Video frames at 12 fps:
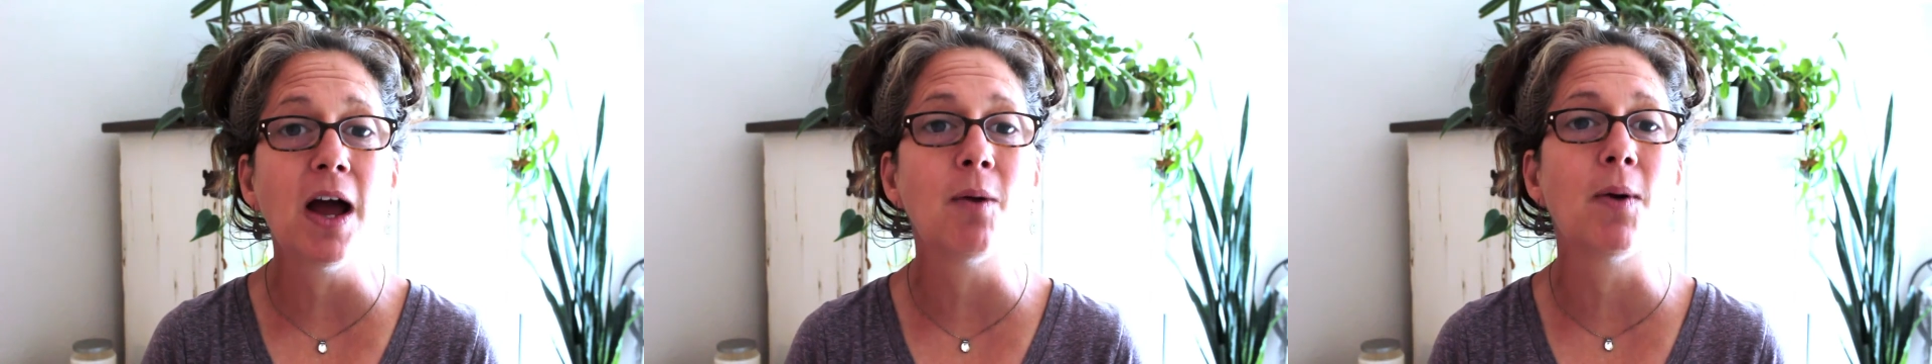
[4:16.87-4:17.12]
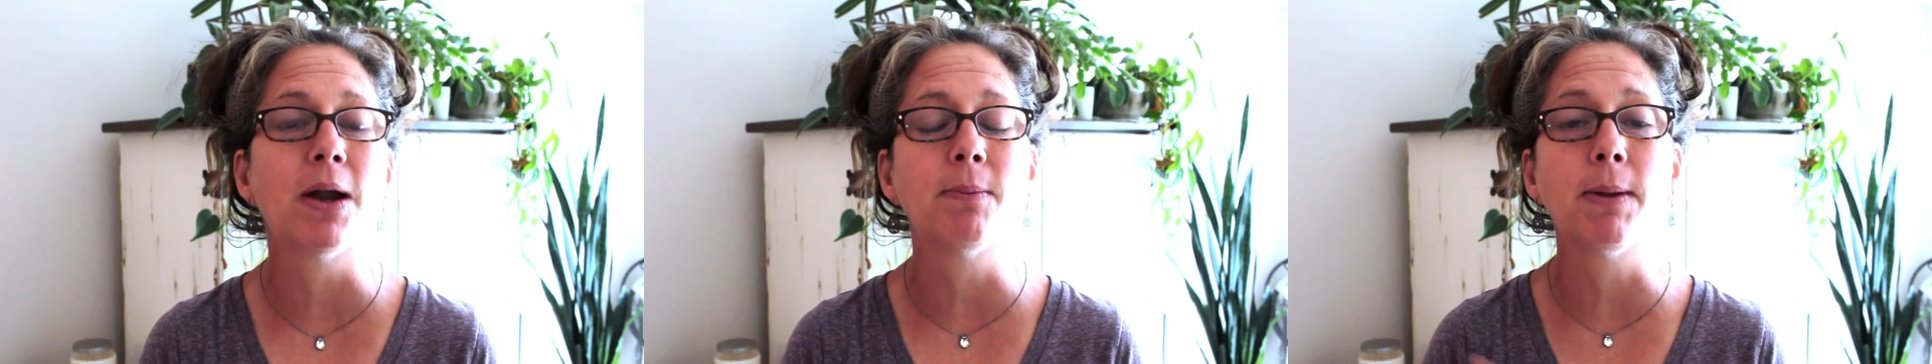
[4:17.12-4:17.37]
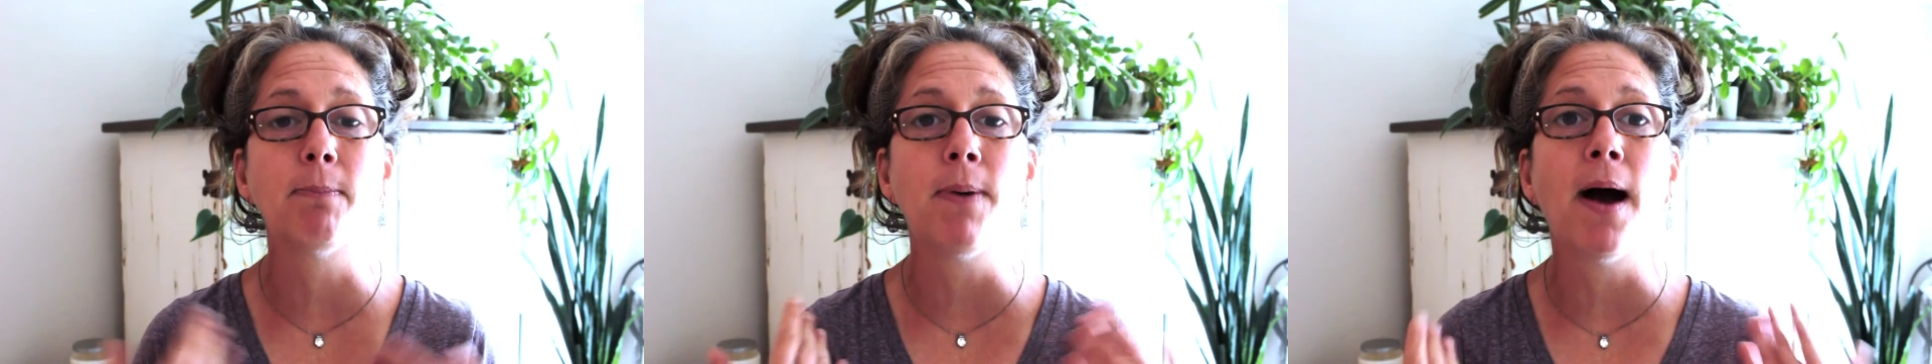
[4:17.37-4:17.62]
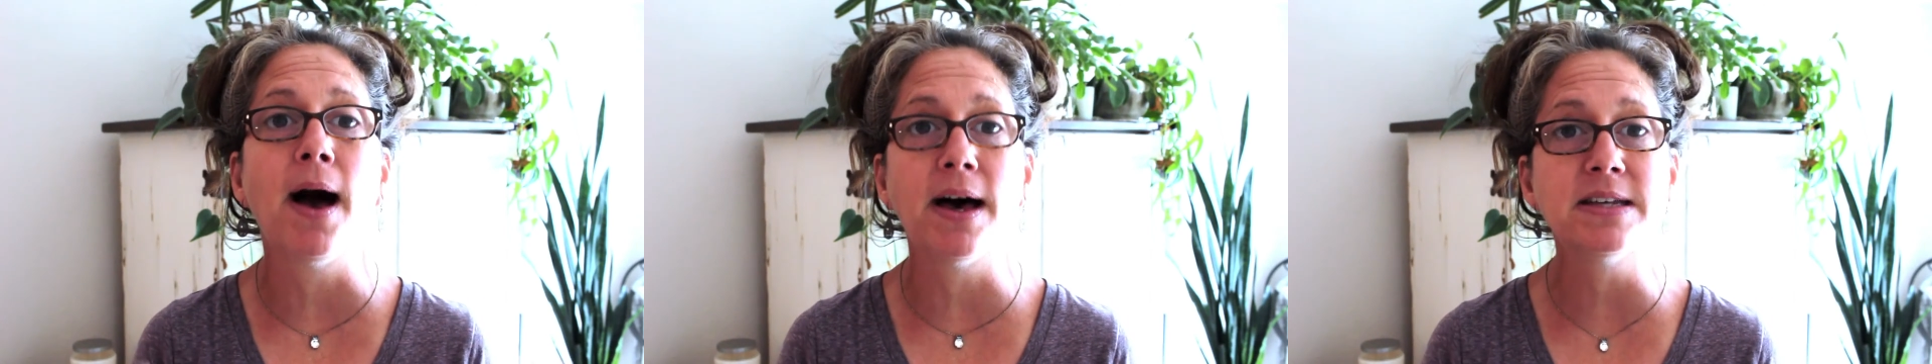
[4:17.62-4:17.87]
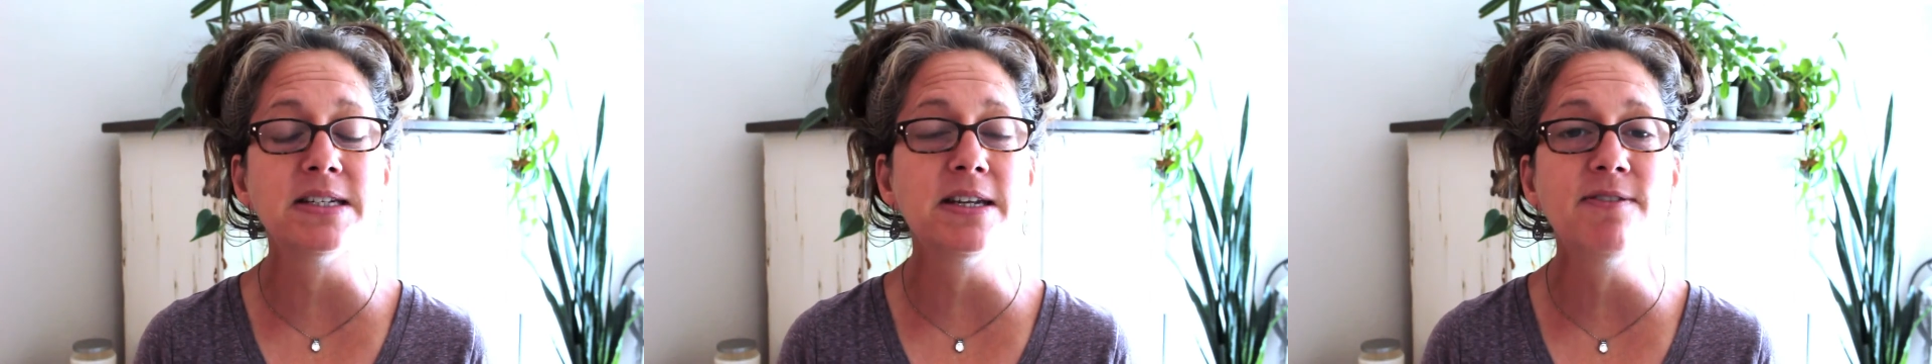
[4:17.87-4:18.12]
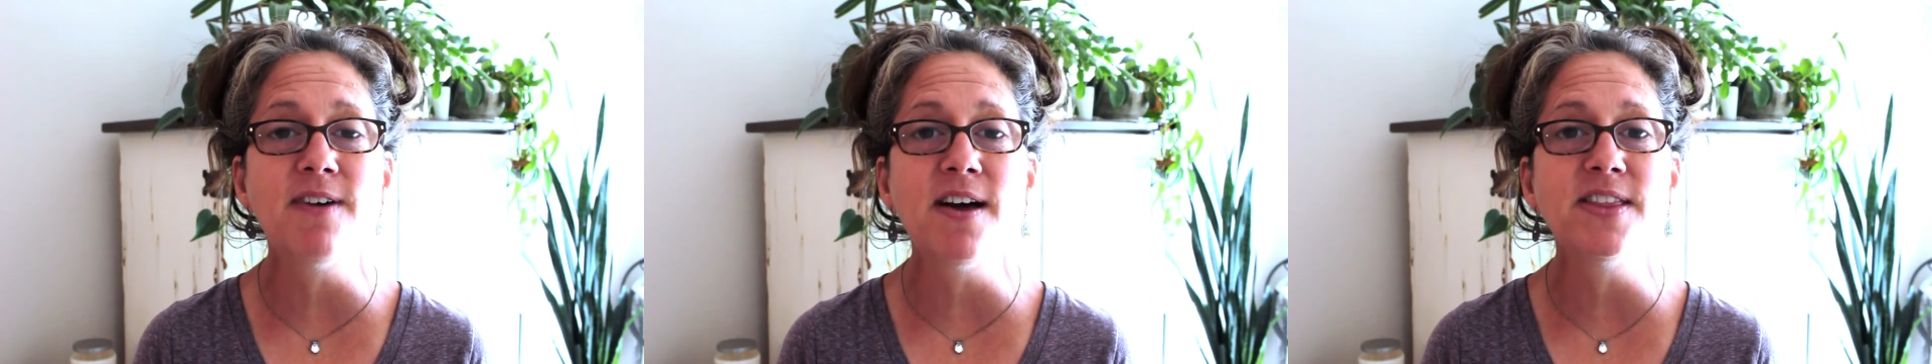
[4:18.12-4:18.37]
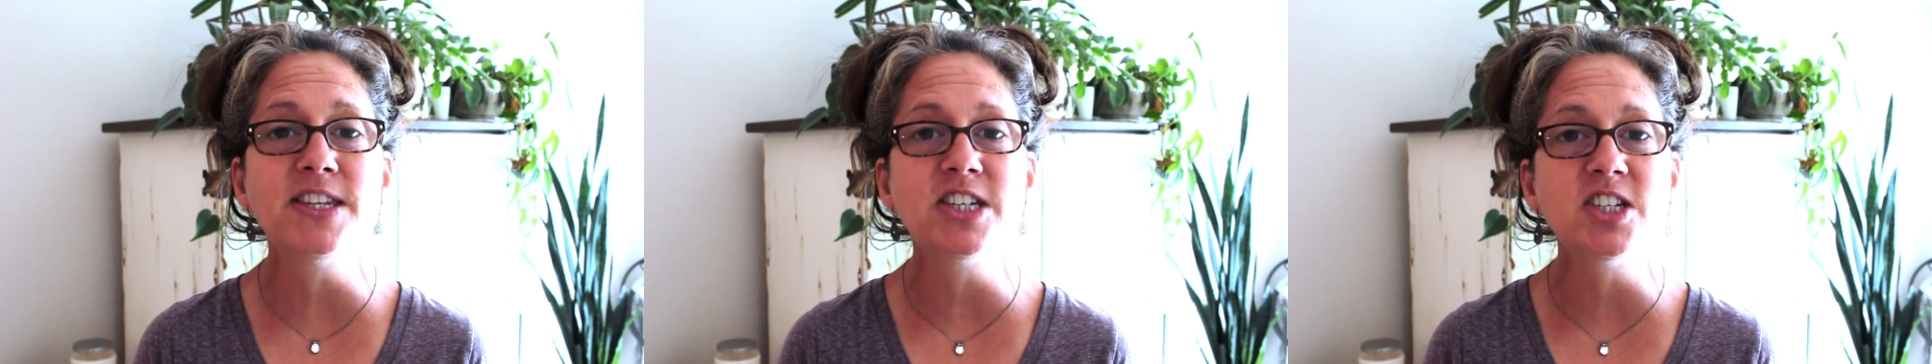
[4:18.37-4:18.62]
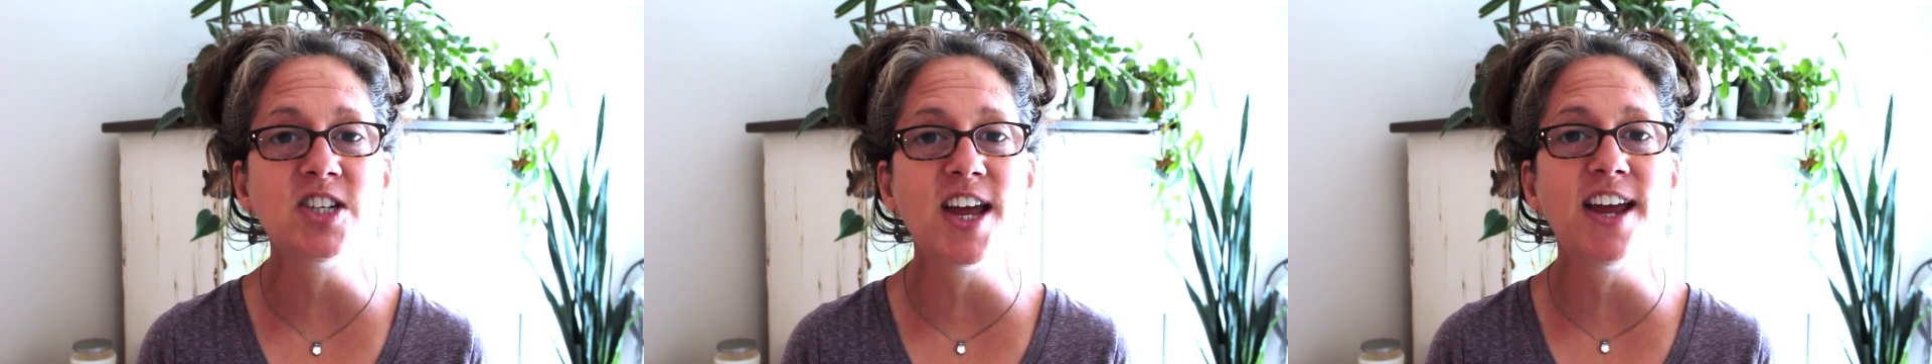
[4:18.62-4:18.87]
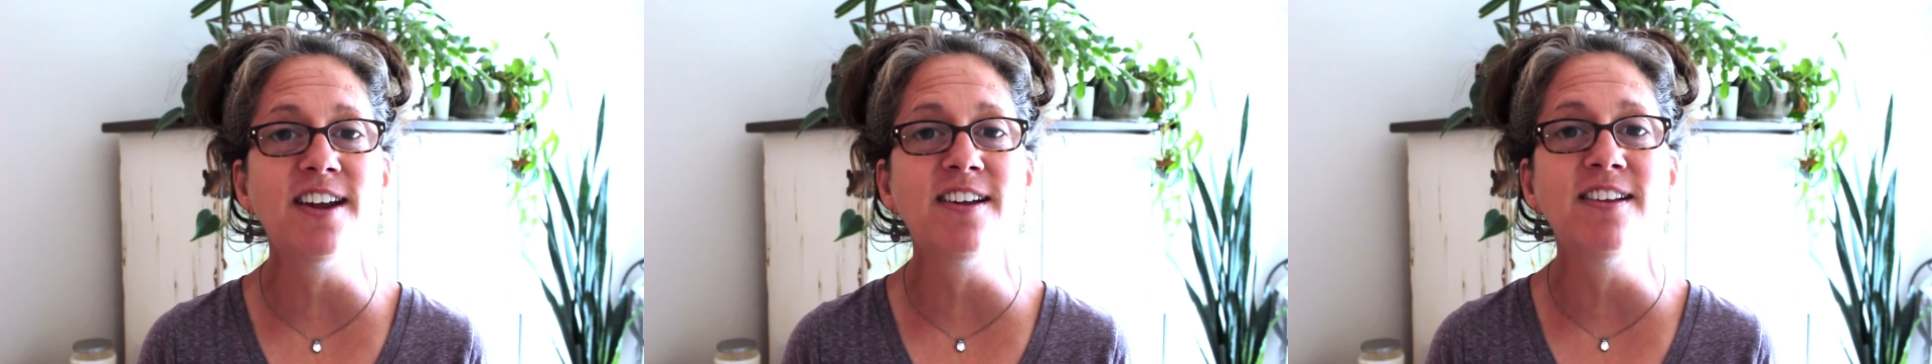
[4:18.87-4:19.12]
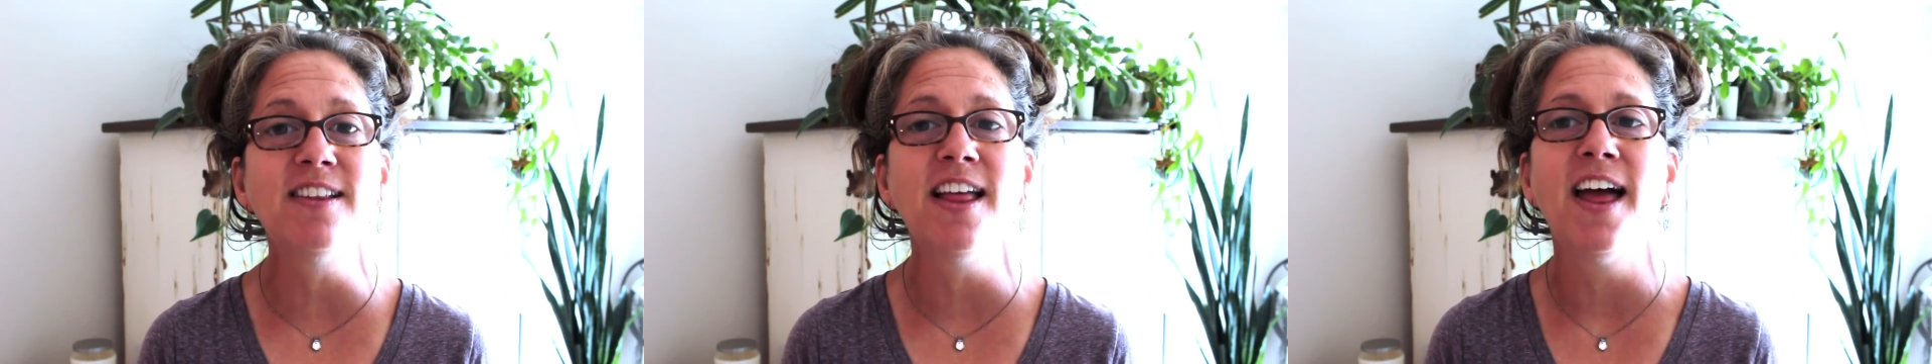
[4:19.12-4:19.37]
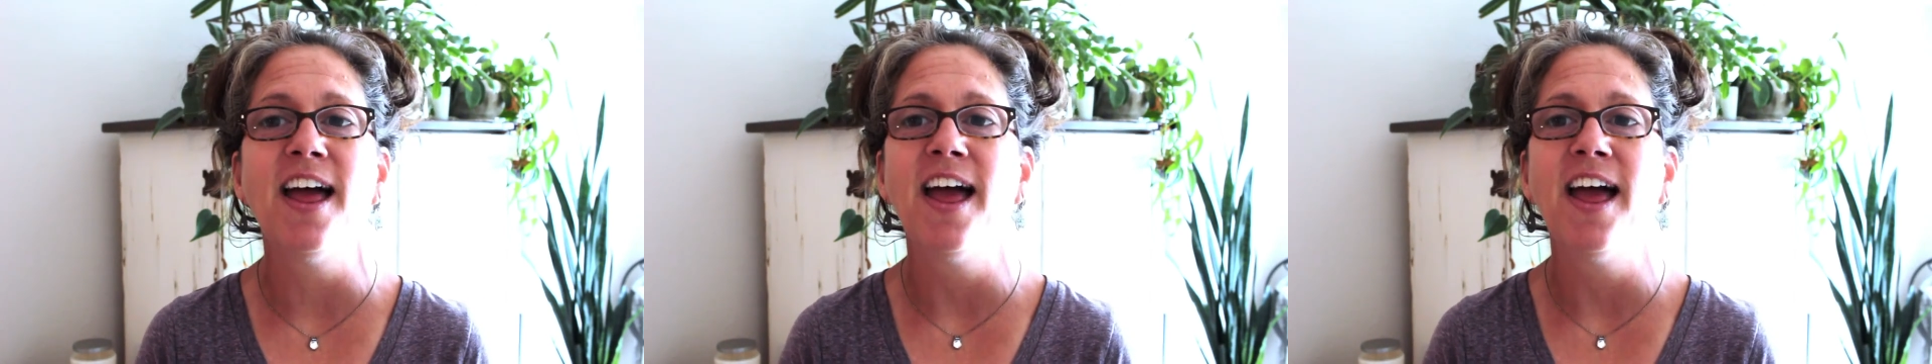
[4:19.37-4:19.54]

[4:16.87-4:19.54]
I want to be positive on this channel.